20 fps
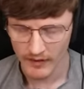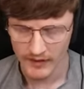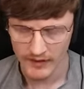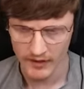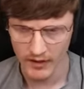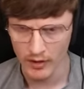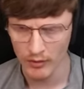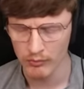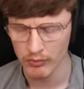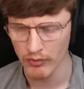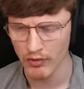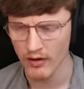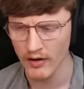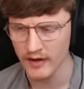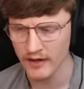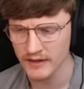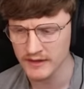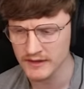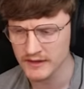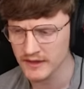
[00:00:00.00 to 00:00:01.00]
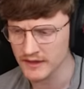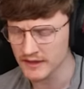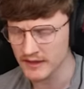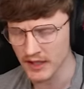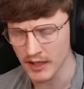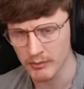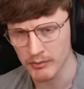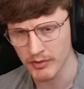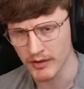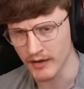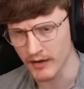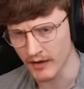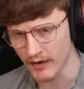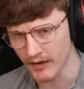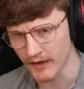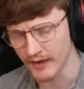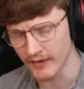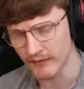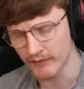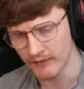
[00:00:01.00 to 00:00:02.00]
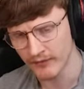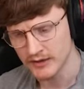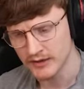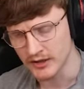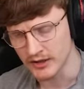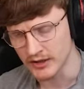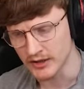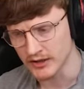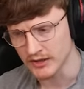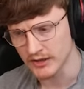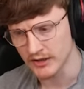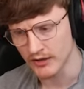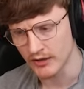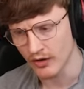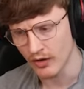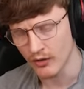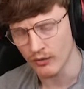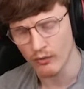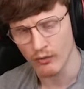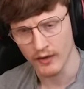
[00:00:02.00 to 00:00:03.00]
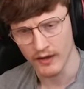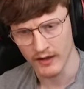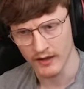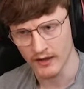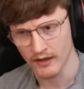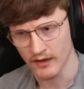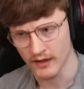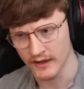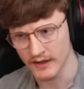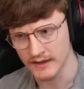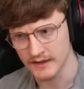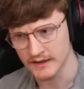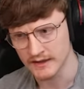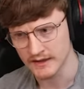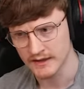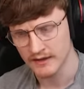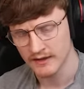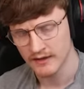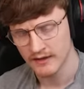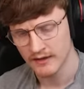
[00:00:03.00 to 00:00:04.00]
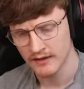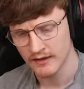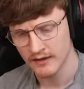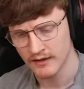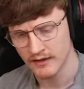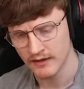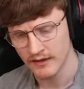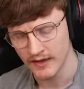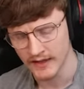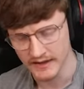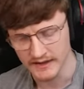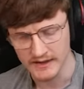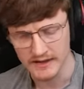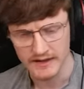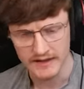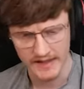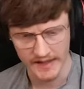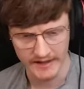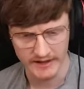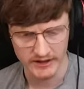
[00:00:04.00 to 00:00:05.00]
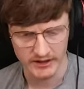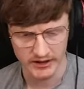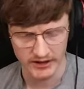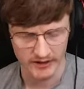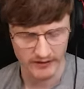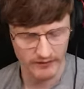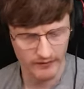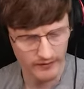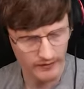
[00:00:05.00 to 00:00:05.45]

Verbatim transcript: You know, Brian's the type of guy to just not realise he's in danger.